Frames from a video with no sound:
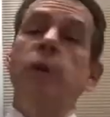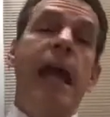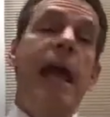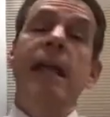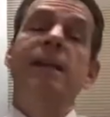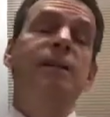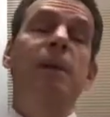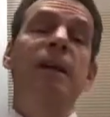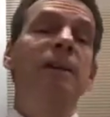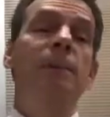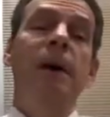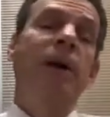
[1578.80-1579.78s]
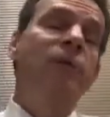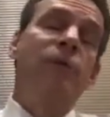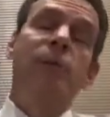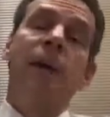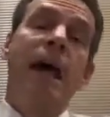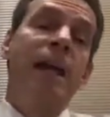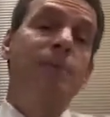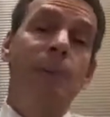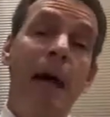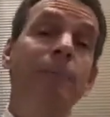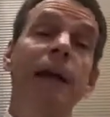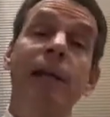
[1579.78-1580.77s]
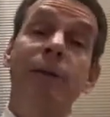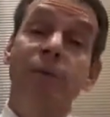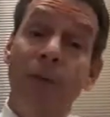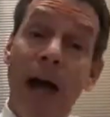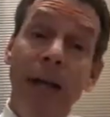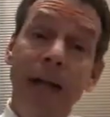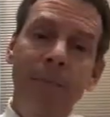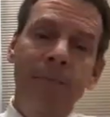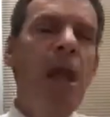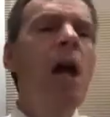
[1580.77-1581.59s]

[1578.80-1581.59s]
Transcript: you can't expect the bioinformatics pipeline to find it.